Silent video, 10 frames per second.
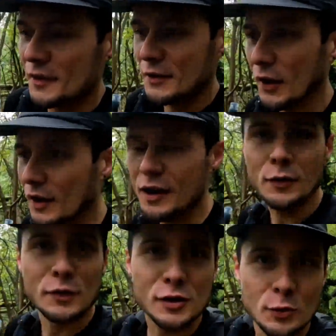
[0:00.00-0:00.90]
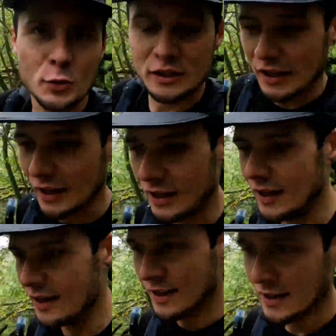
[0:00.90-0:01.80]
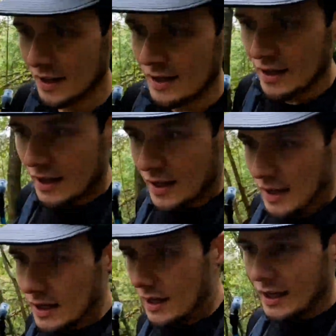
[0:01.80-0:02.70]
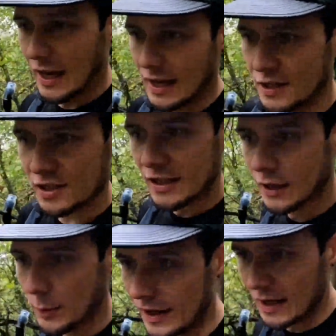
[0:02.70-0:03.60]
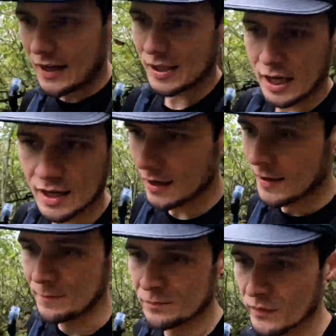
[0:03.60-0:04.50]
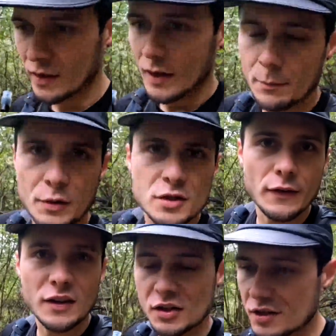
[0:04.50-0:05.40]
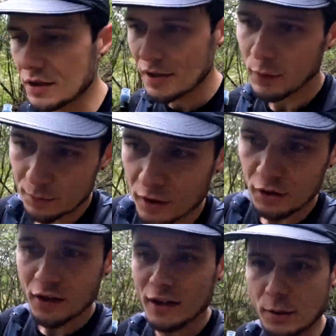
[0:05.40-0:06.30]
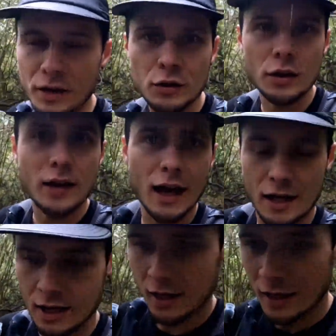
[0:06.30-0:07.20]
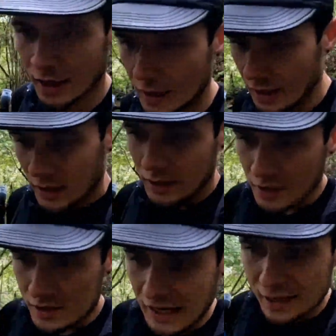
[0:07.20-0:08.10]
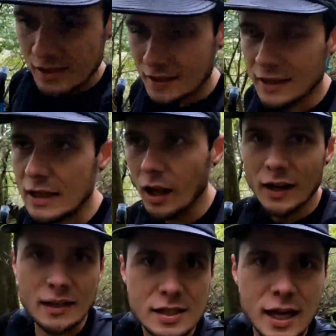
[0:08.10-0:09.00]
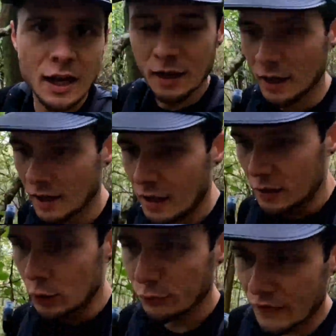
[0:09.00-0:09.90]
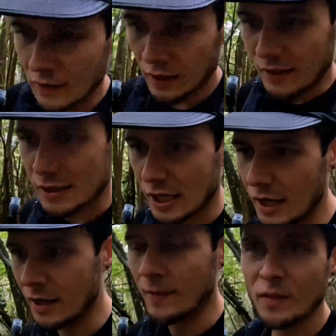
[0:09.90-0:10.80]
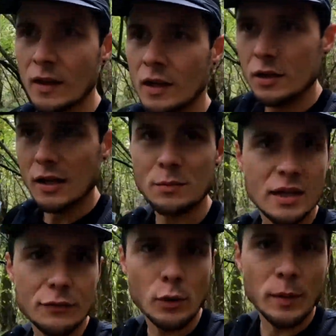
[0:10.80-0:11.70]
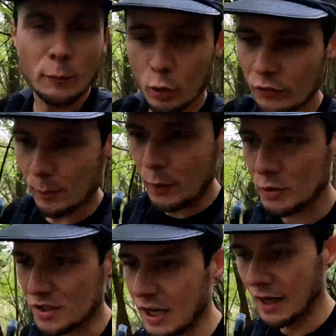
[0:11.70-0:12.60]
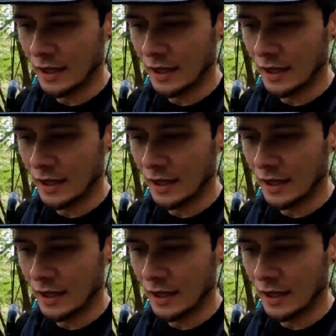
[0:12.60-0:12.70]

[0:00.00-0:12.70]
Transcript: darker and shorter, yeah, just a little bit less motivation. So it's something I'm going to look into. I know you can get these SAD lights, UV lights, which aim to give you a bit more of a boost.